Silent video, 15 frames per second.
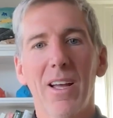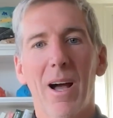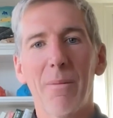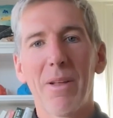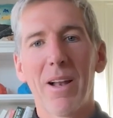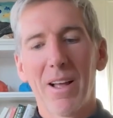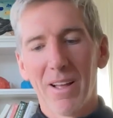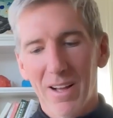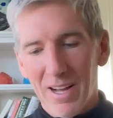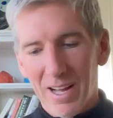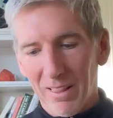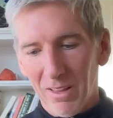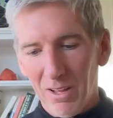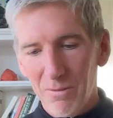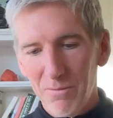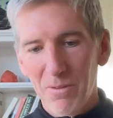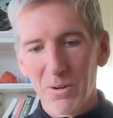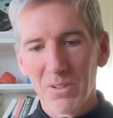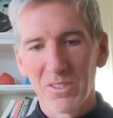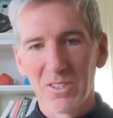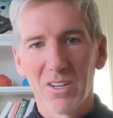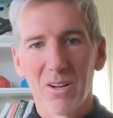I mean, I, I love
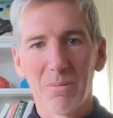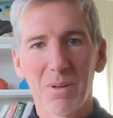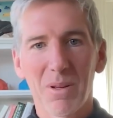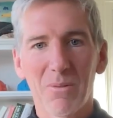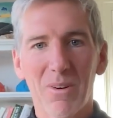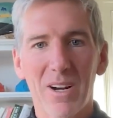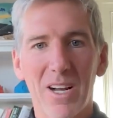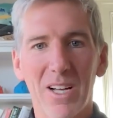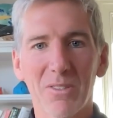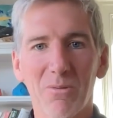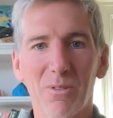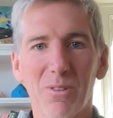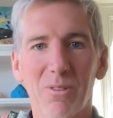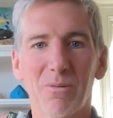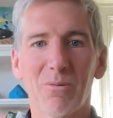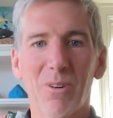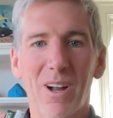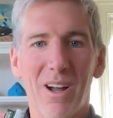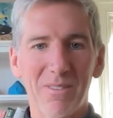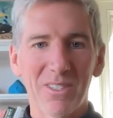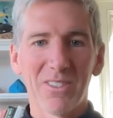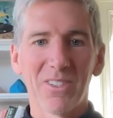focusing on Bitwise. We're, we're
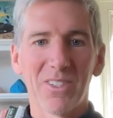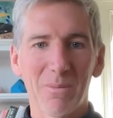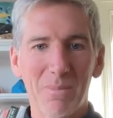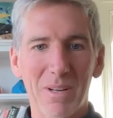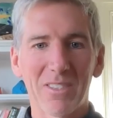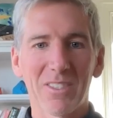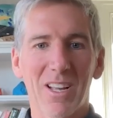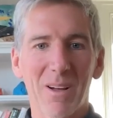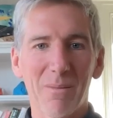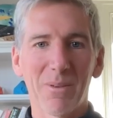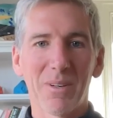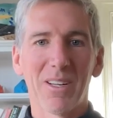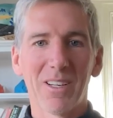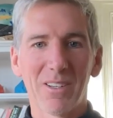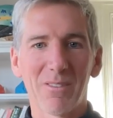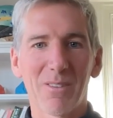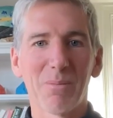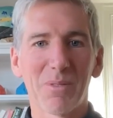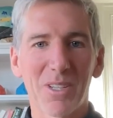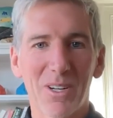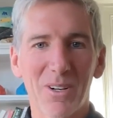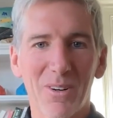obviously the best company in
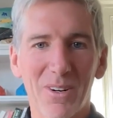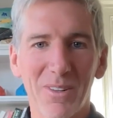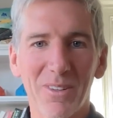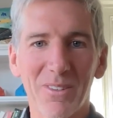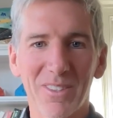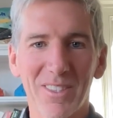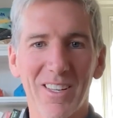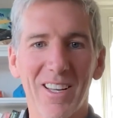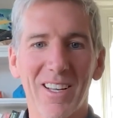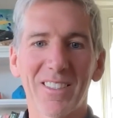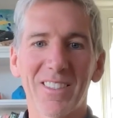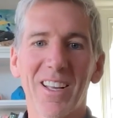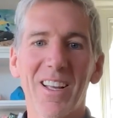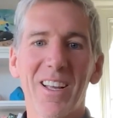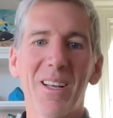crypto, all those things.